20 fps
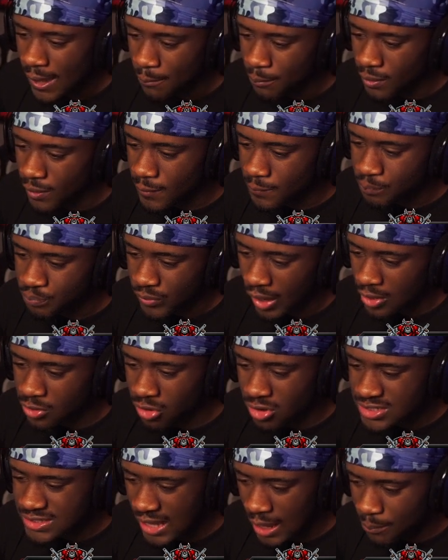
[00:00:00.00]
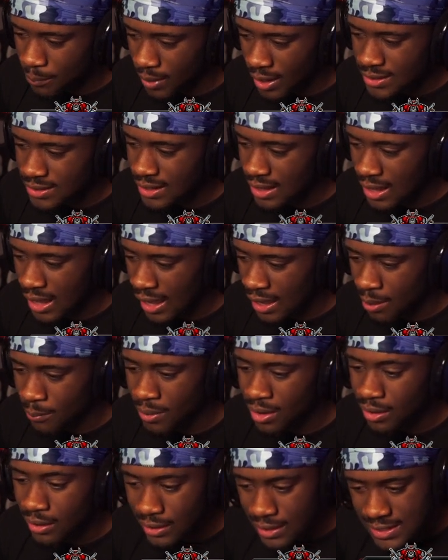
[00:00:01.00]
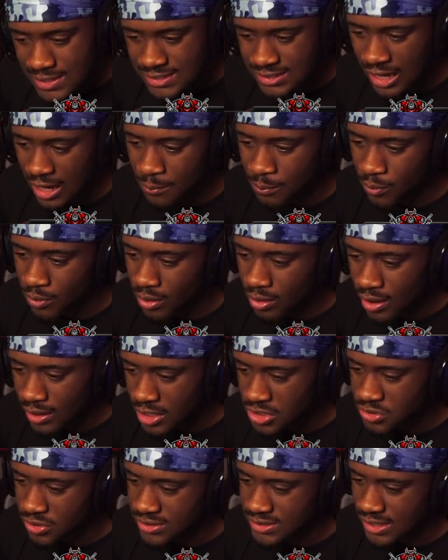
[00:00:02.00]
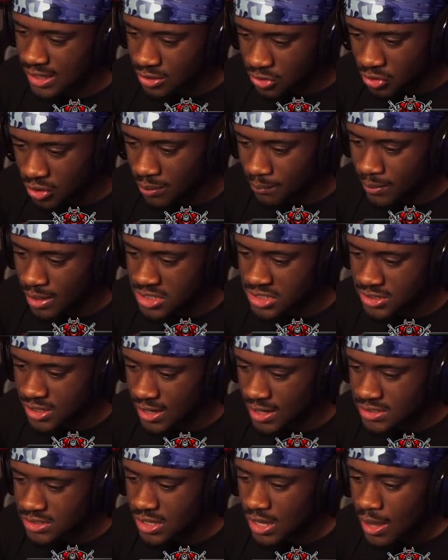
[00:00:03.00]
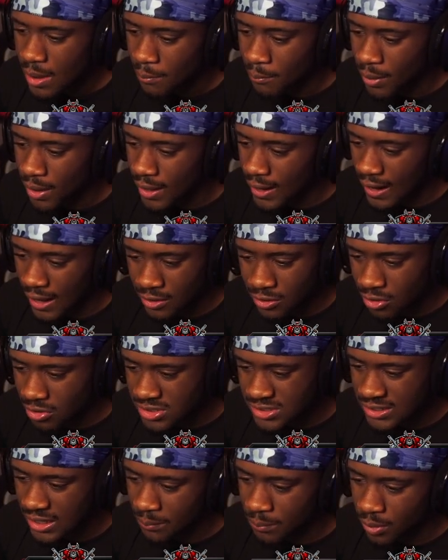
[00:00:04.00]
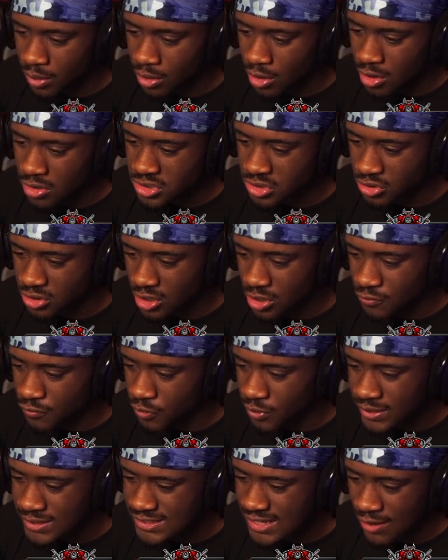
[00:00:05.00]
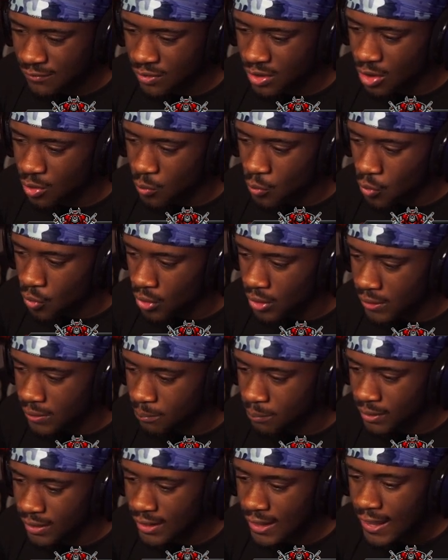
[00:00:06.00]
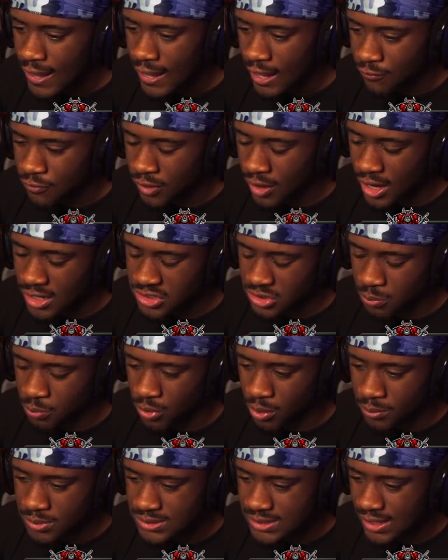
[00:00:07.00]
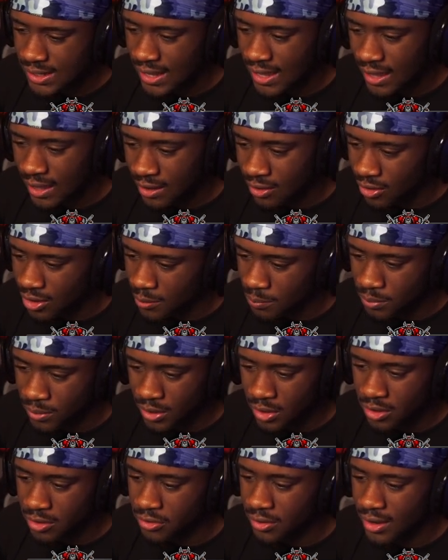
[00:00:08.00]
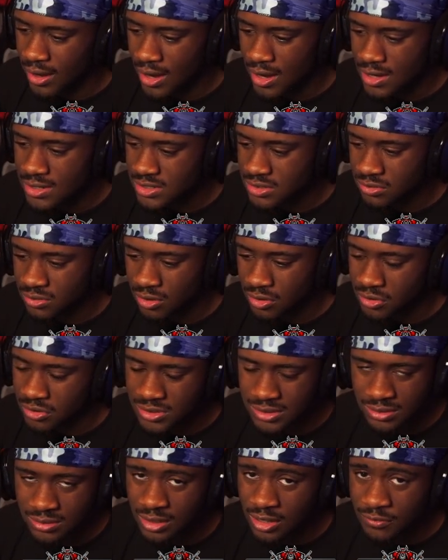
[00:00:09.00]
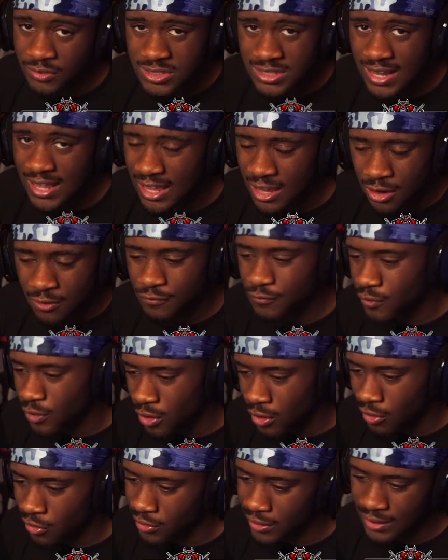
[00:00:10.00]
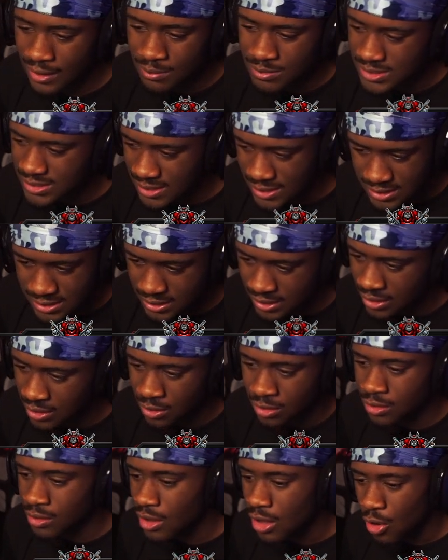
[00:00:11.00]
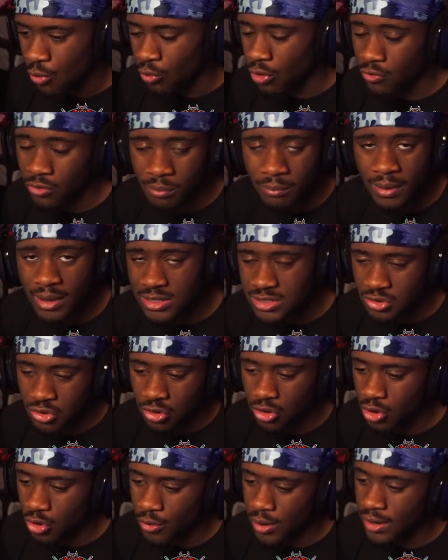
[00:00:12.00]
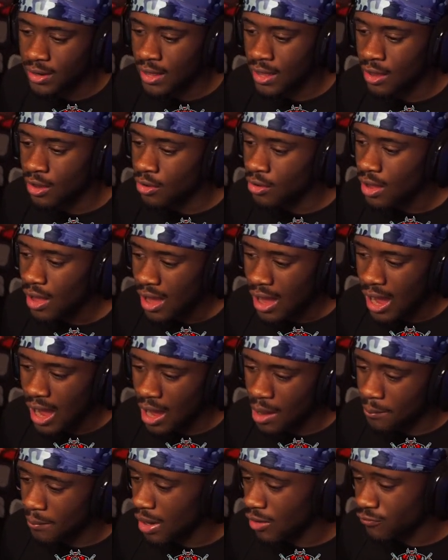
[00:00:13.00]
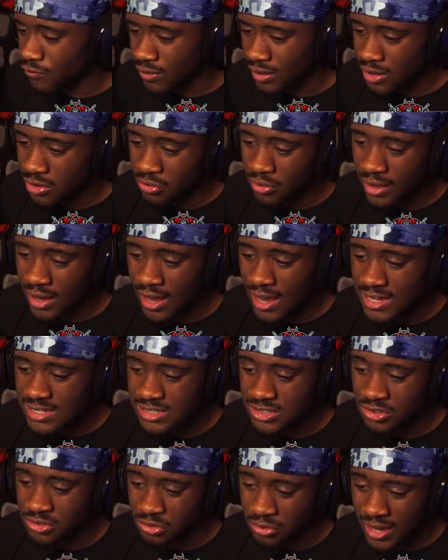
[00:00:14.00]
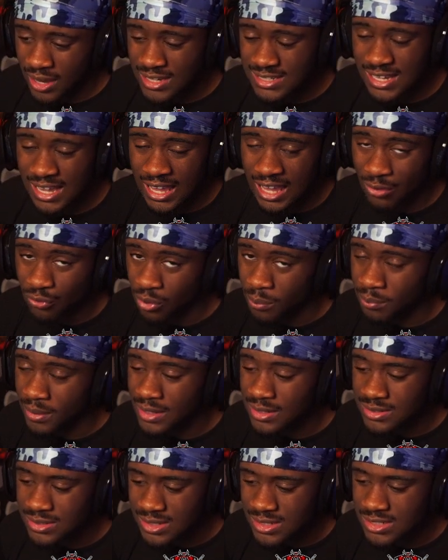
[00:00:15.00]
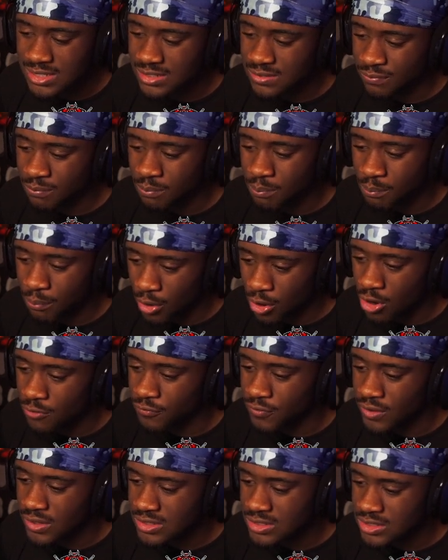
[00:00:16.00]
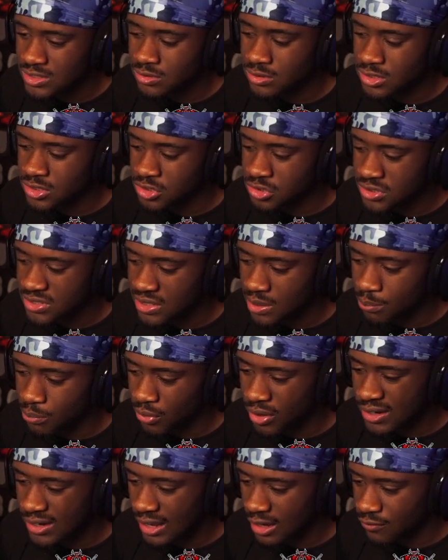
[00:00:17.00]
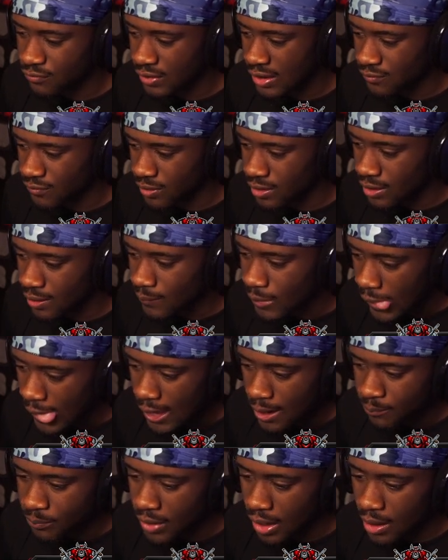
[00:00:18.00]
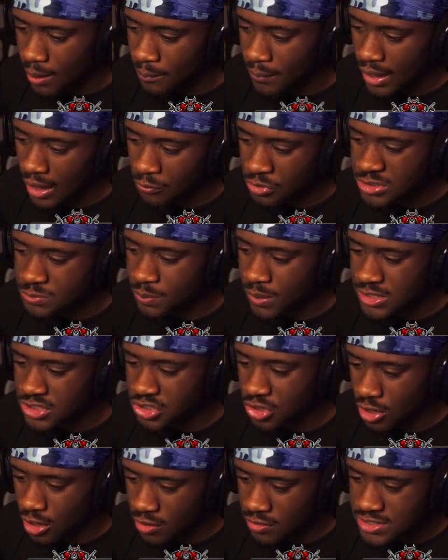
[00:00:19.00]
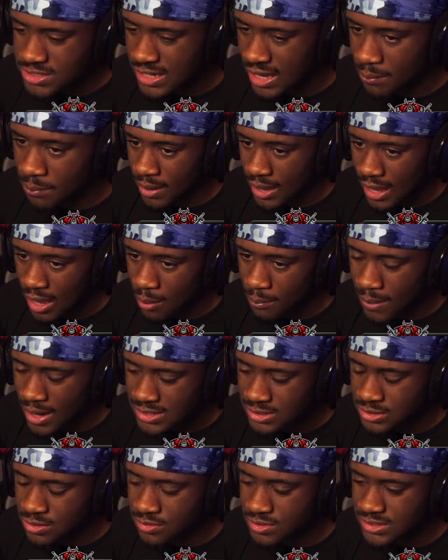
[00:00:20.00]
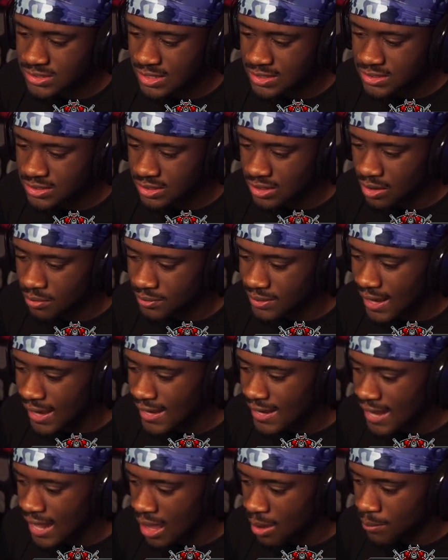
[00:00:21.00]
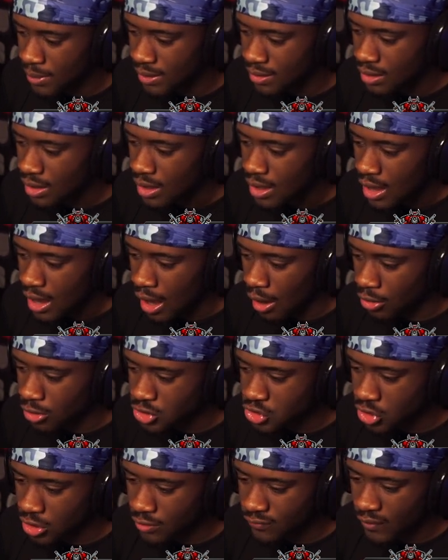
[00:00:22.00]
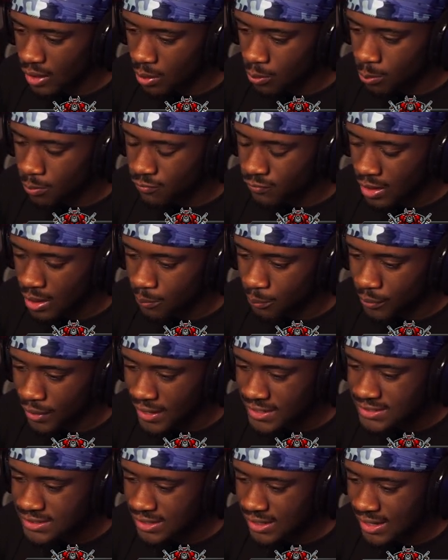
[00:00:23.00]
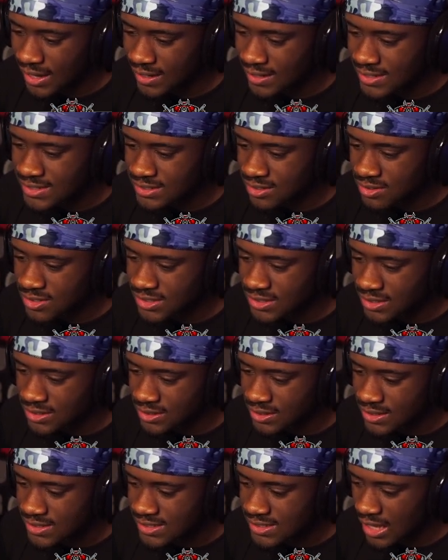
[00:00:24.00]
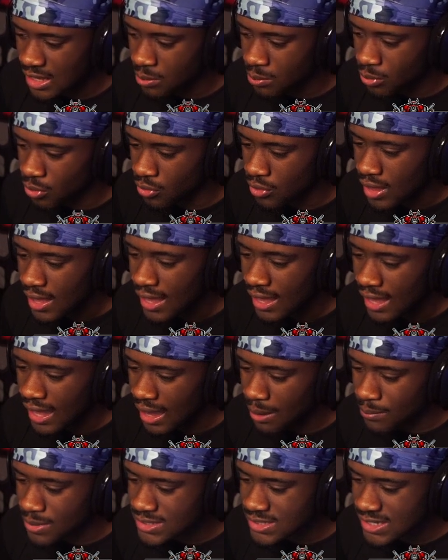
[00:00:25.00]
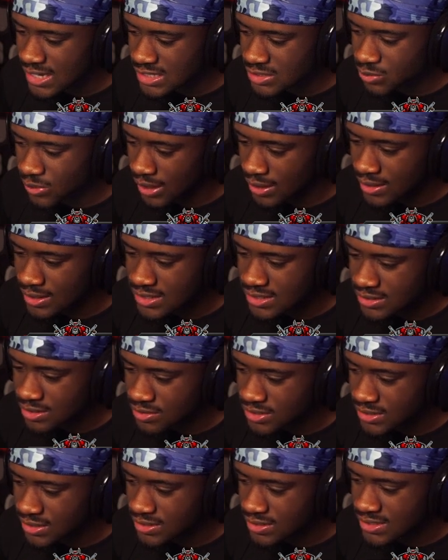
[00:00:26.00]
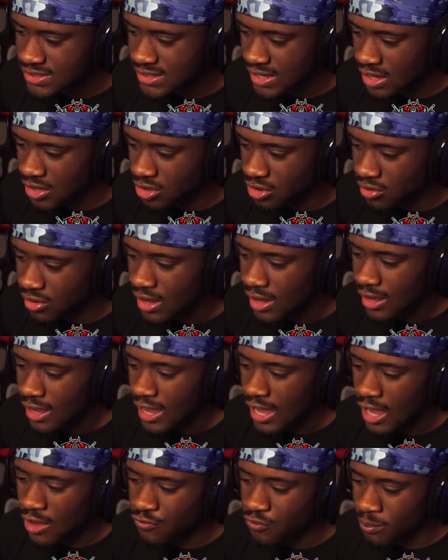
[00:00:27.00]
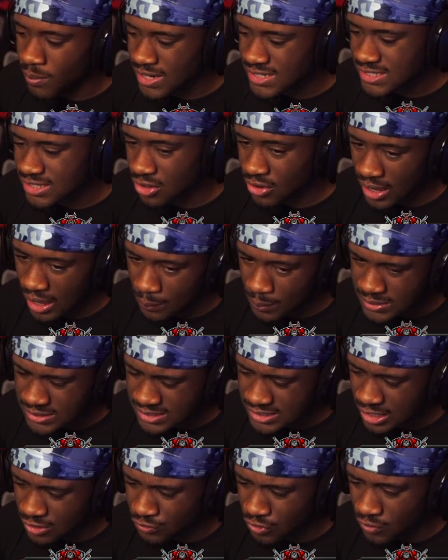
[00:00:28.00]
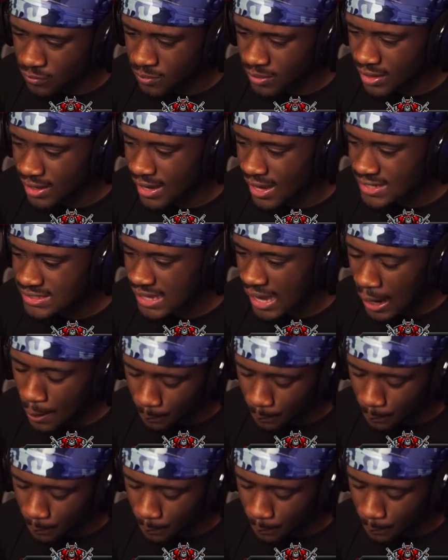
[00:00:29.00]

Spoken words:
but I don't snipe like that. I am a good sniper. I guess you could say I do hit my shots, but I don't snipe at all. So therefore just have it at 1. But if you guys are pretty much like an AR player, you guys, you know, you love using the LFAR or the M16, whatever meta is going on right now, I feel like you guys aim will be just perfect just using the .95. Right, aim response curve type, have myself set to dynamic. Controller vibration, I got this stuff set to disabled. Aim assist, we got this stuff set to standard. And for my skill aim assist FOV, guys, I